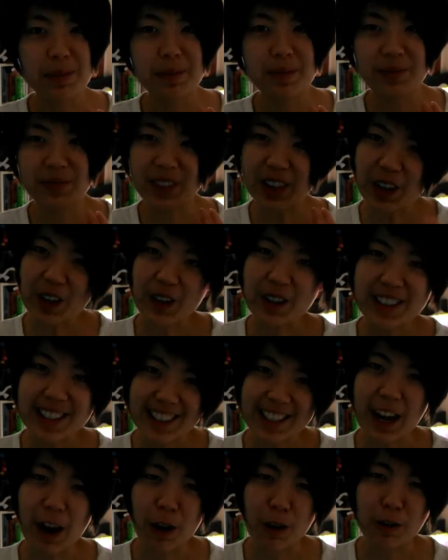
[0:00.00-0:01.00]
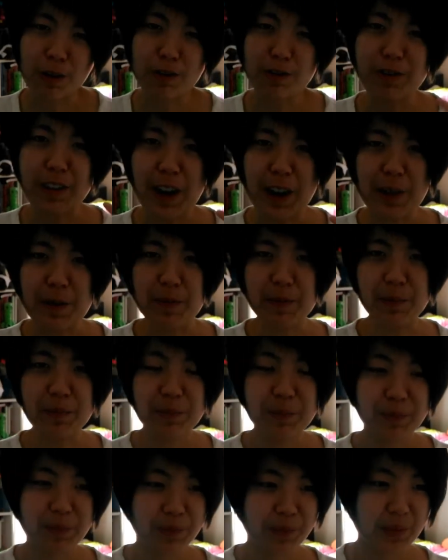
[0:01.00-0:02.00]
yourself from
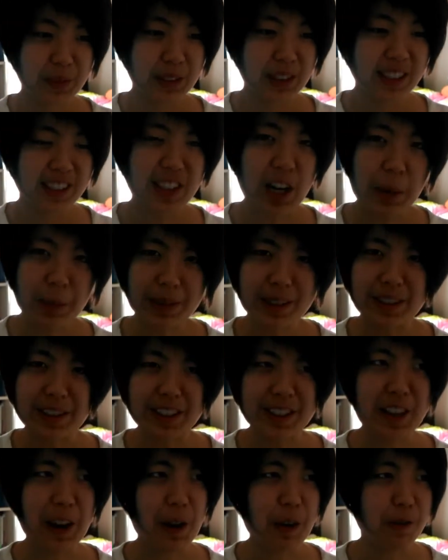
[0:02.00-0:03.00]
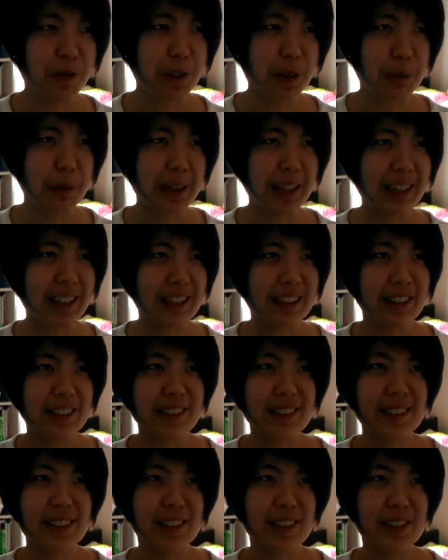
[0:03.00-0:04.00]
stopping yourself from being
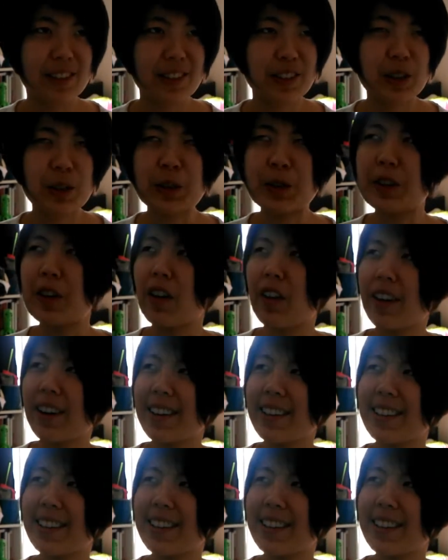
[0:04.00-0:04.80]
who you are.